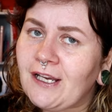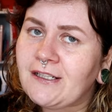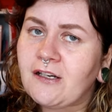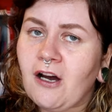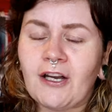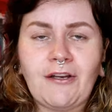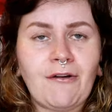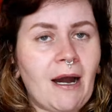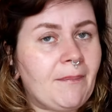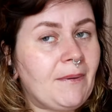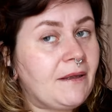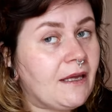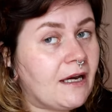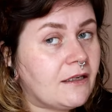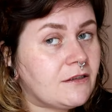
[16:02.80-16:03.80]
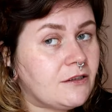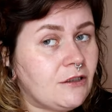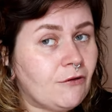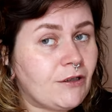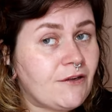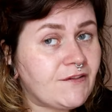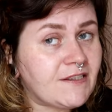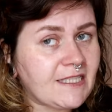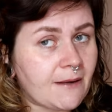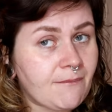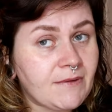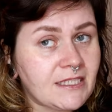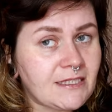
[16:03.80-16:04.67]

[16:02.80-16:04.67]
it? Are you happy that, you know, you've skipped